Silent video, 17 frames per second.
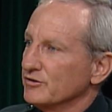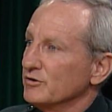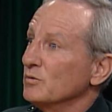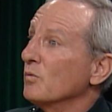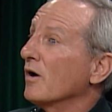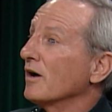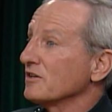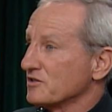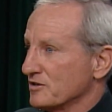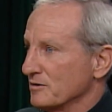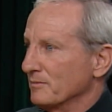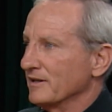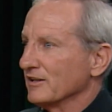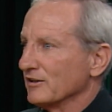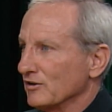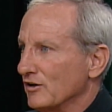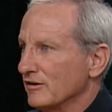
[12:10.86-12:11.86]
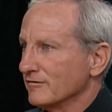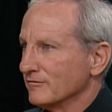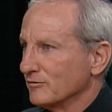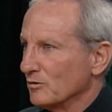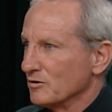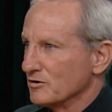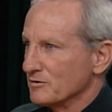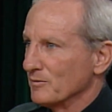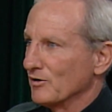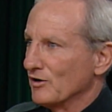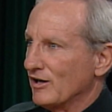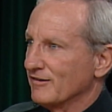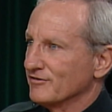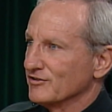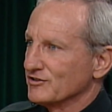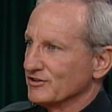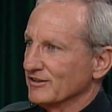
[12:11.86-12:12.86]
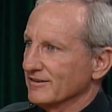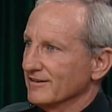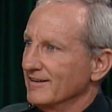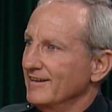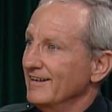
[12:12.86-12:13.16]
who wants to be a law enforcement officer,